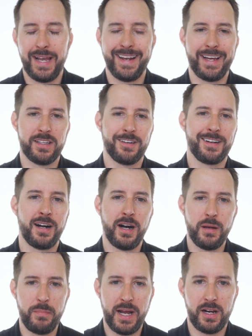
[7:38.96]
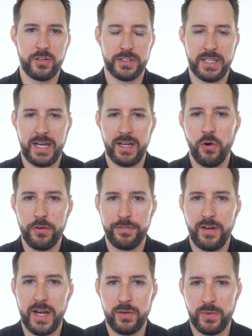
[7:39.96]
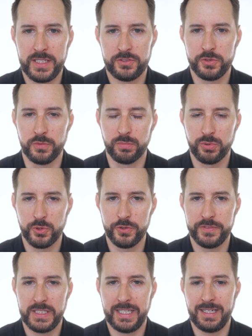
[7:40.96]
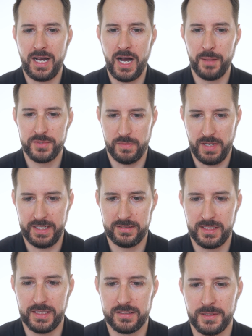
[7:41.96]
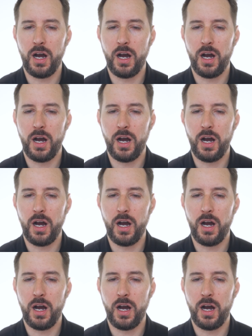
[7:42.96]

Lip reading: and either cut back on that or find ways to improve it and optimize it.